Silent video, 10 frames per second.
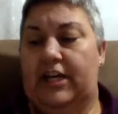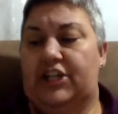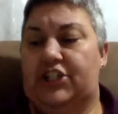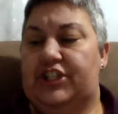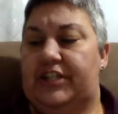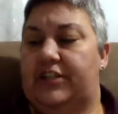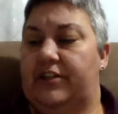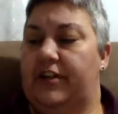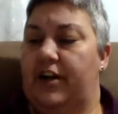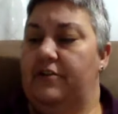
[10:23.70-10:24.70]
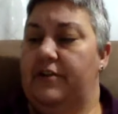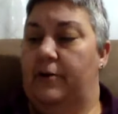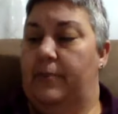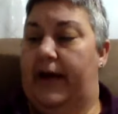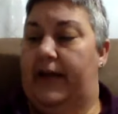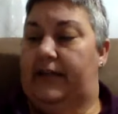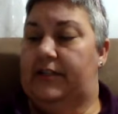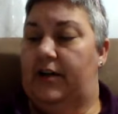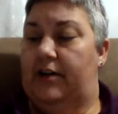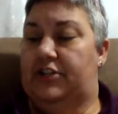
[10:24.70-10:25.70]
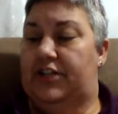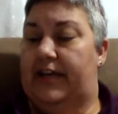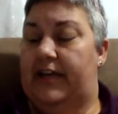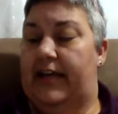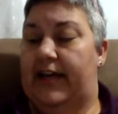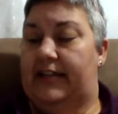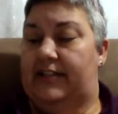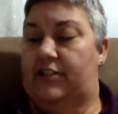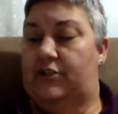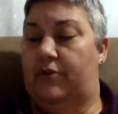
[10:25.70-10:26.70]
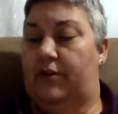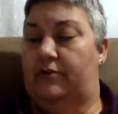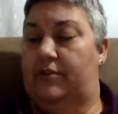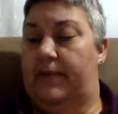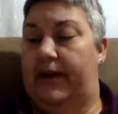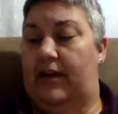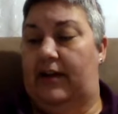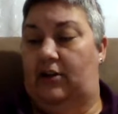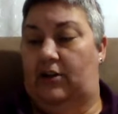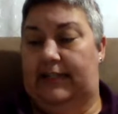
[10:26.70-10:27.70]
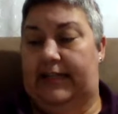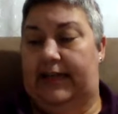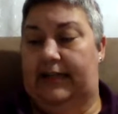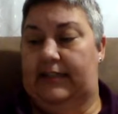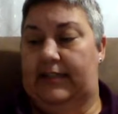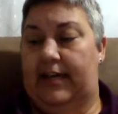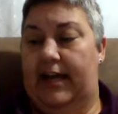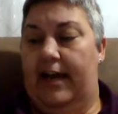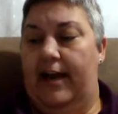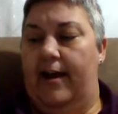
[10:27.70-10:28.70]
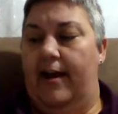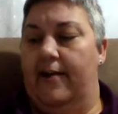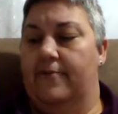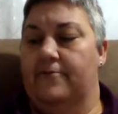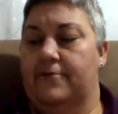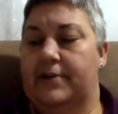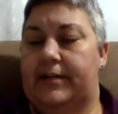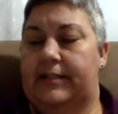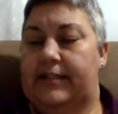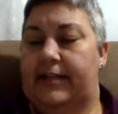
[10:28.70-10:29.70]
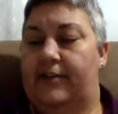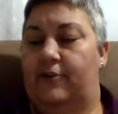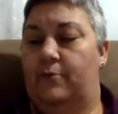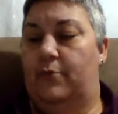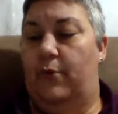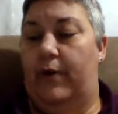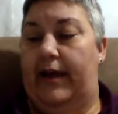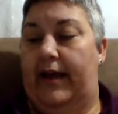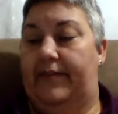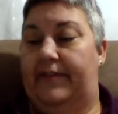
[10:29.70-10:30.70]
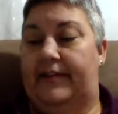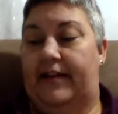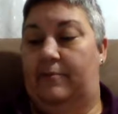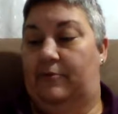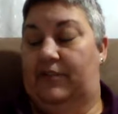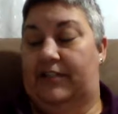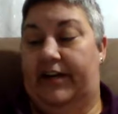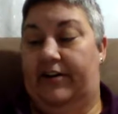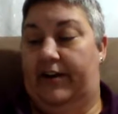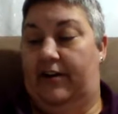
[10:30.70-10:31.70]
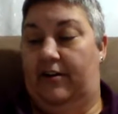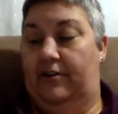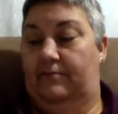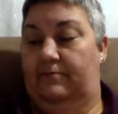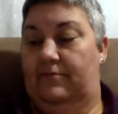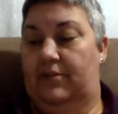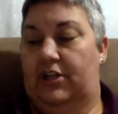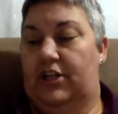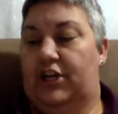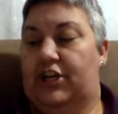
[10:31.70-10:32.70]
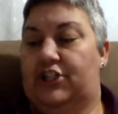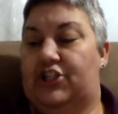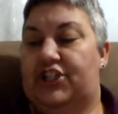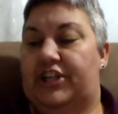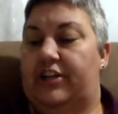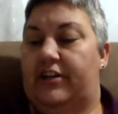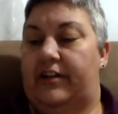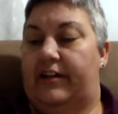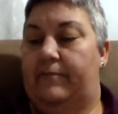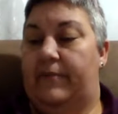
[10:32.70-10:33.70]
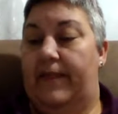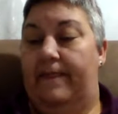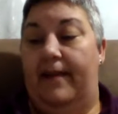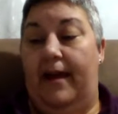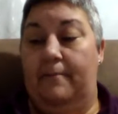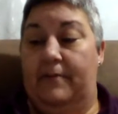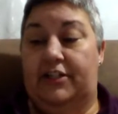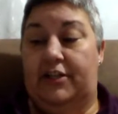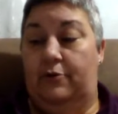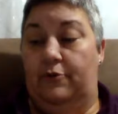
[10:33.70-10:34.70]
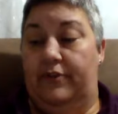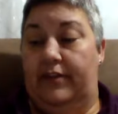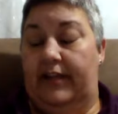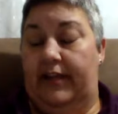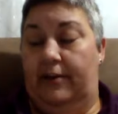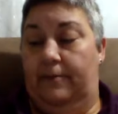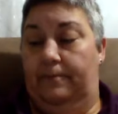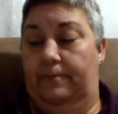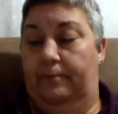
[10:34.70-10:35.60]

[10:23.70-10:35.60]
She took her notepad into her shaky hands and struggled to make eye contact. Every single boy at the table stared at her. She couldn't have been that much older than them.